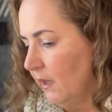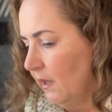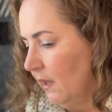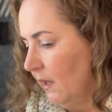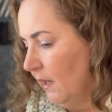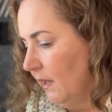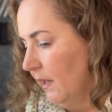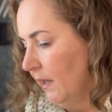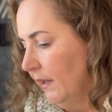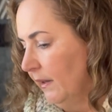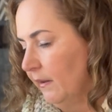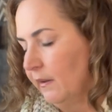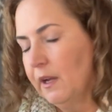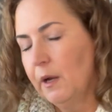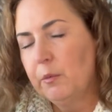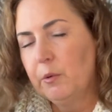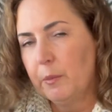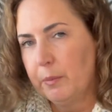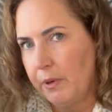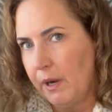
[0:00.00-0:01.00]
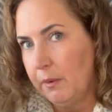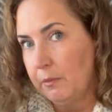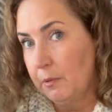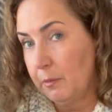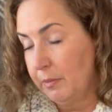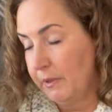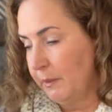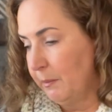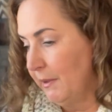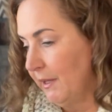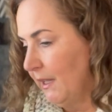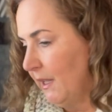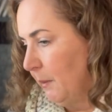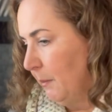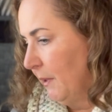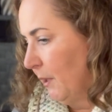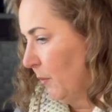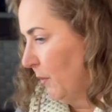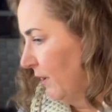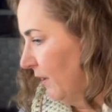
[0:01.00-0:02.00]
And I will probably be
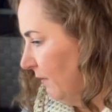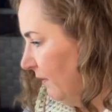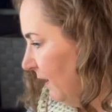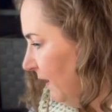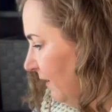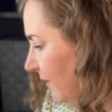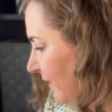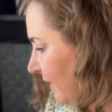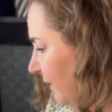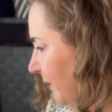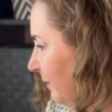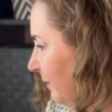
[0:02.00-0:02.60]
keeping one of these.